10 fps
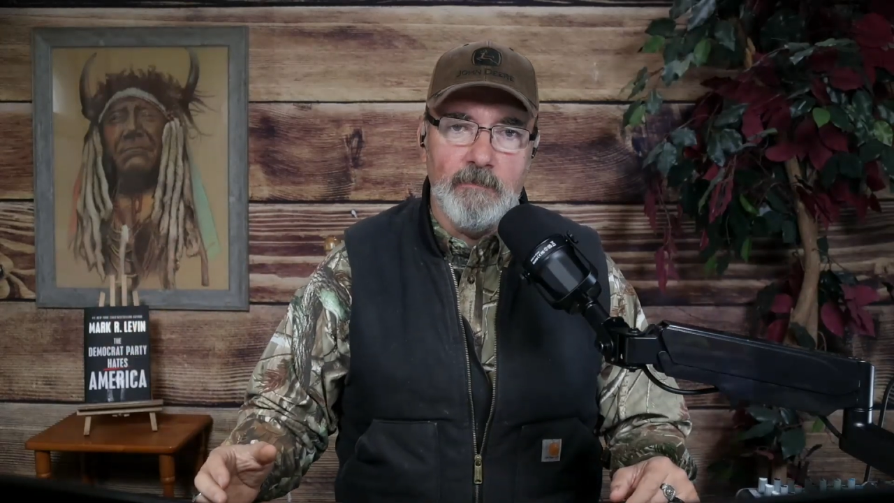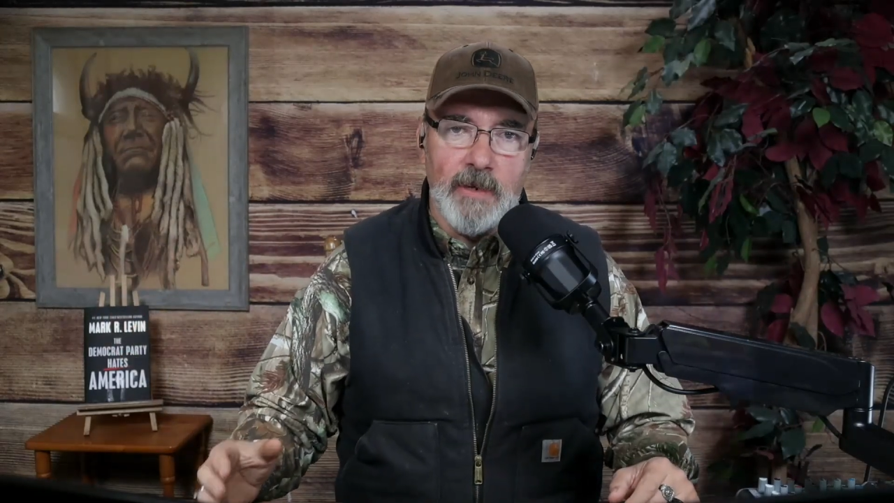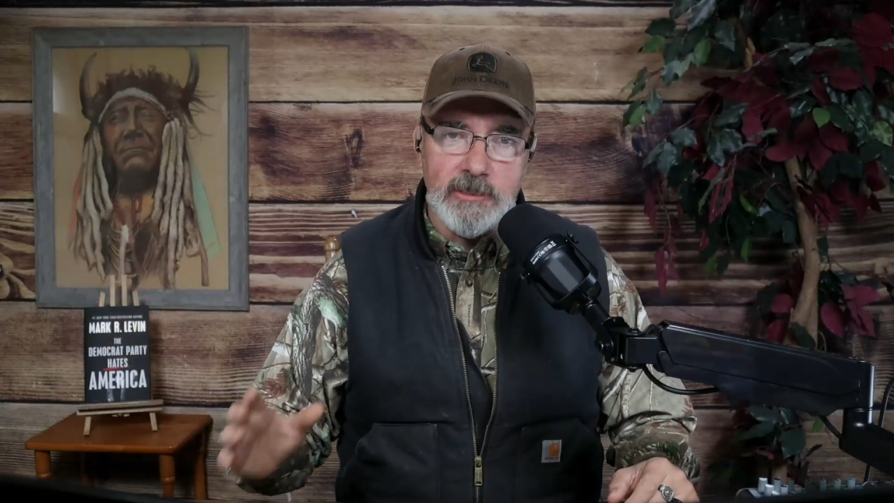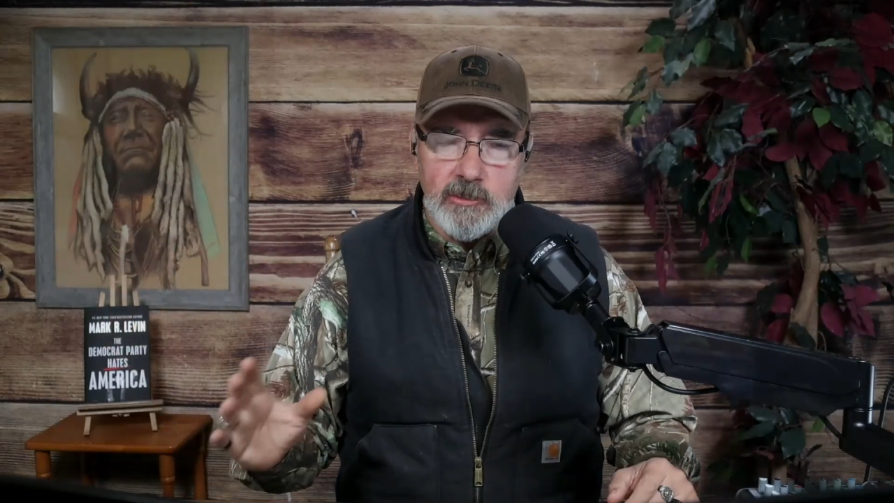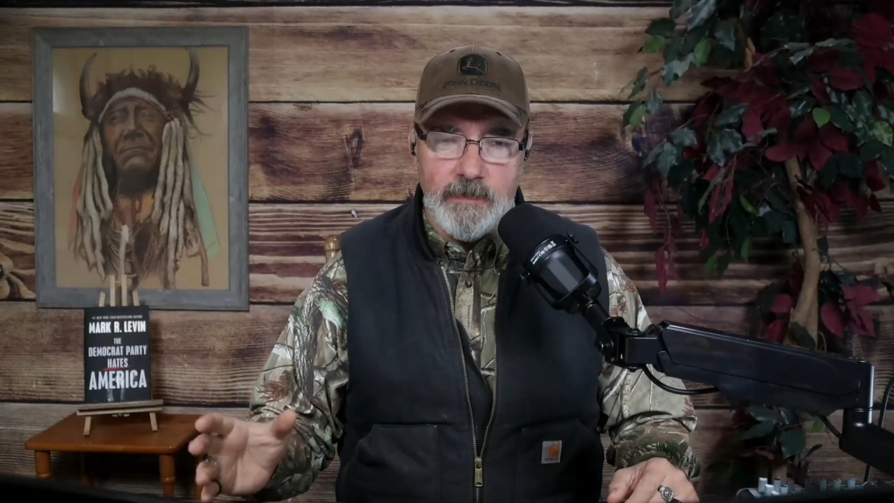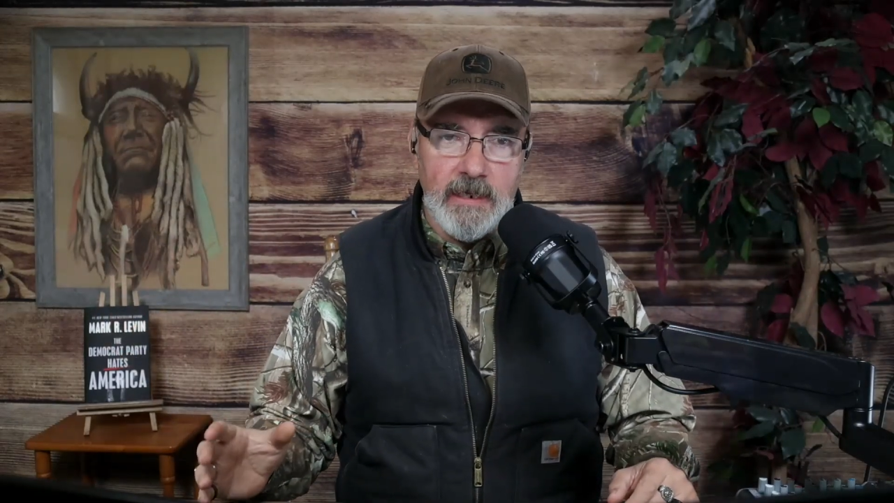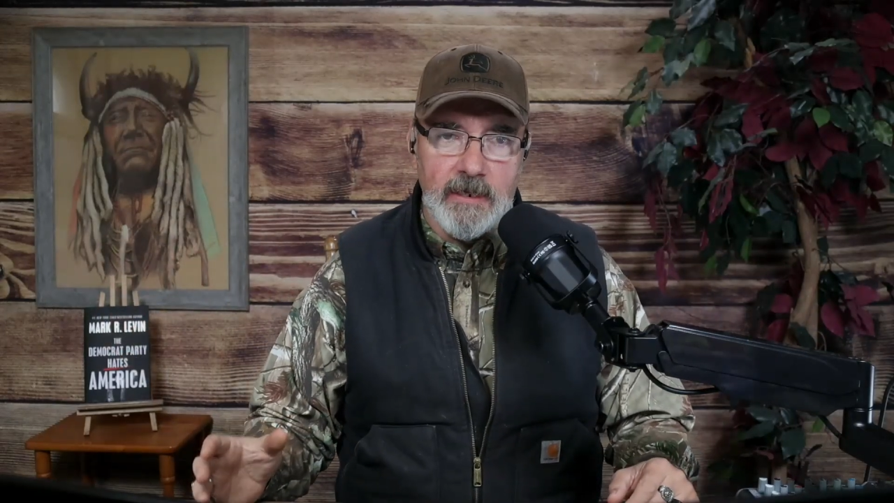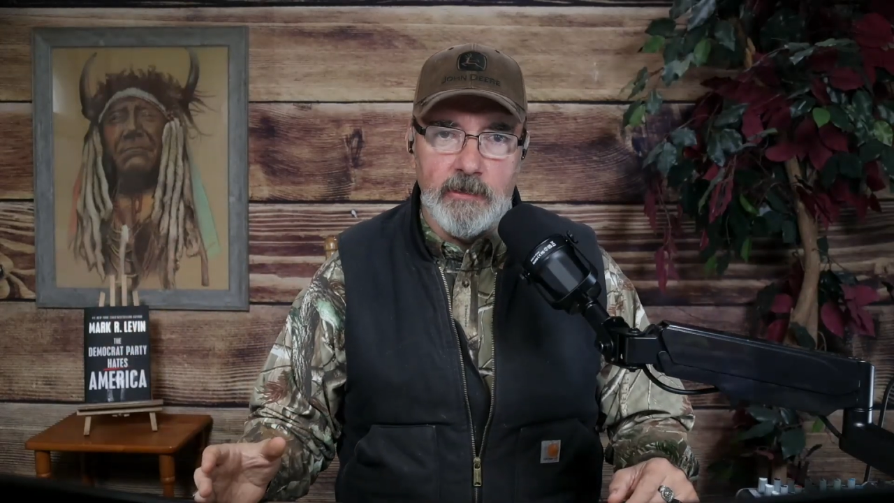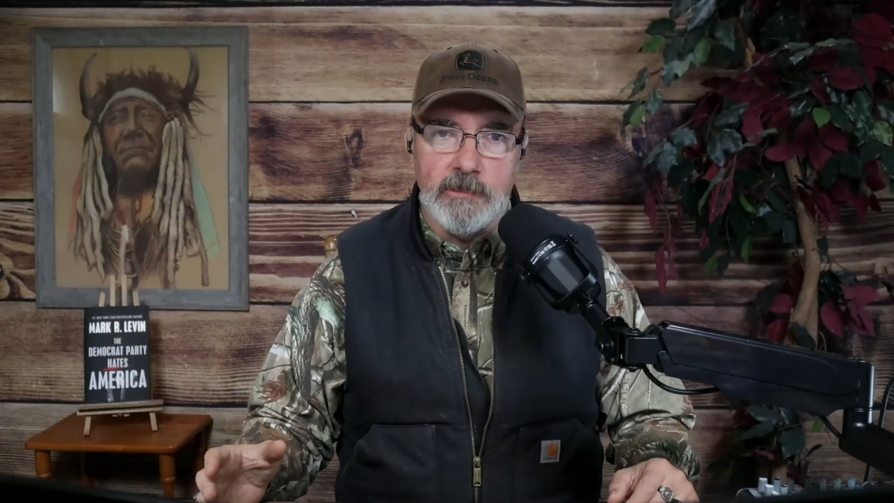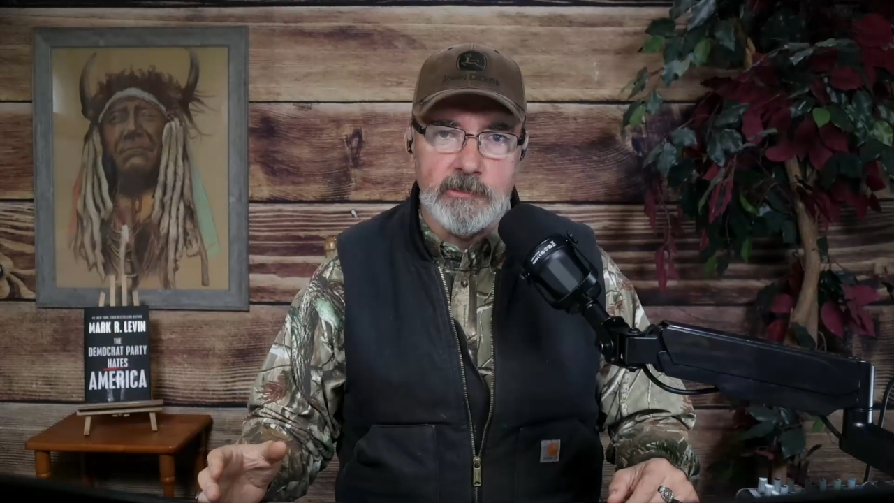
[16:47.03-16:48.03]
much to be
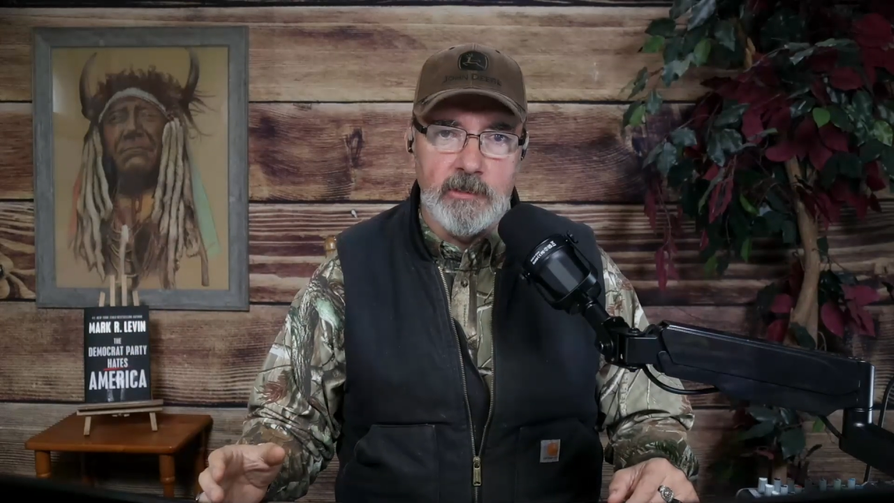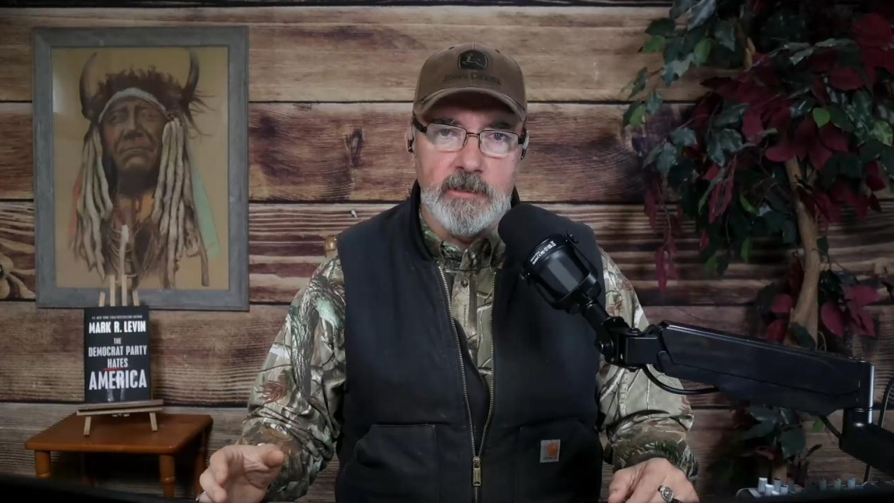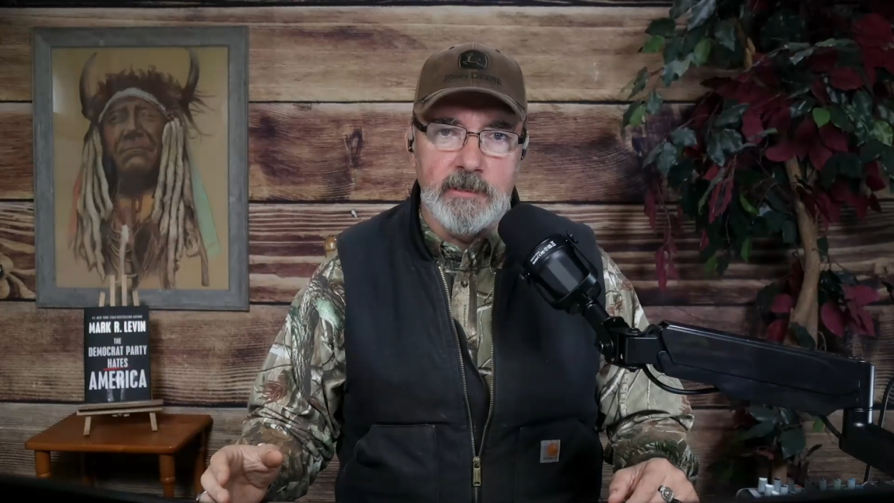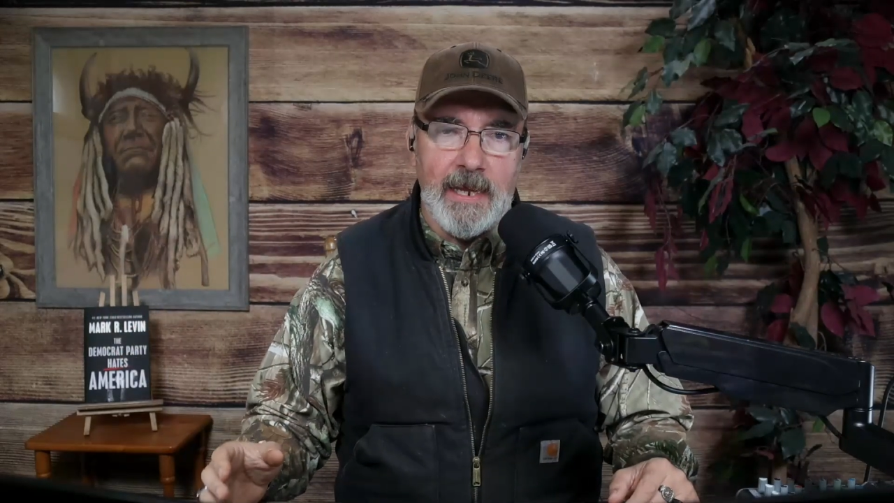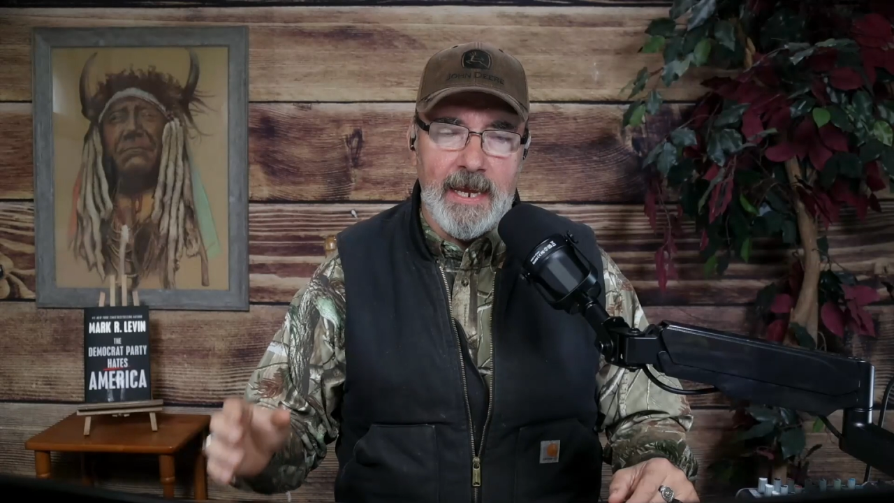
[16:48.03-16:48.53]
understood,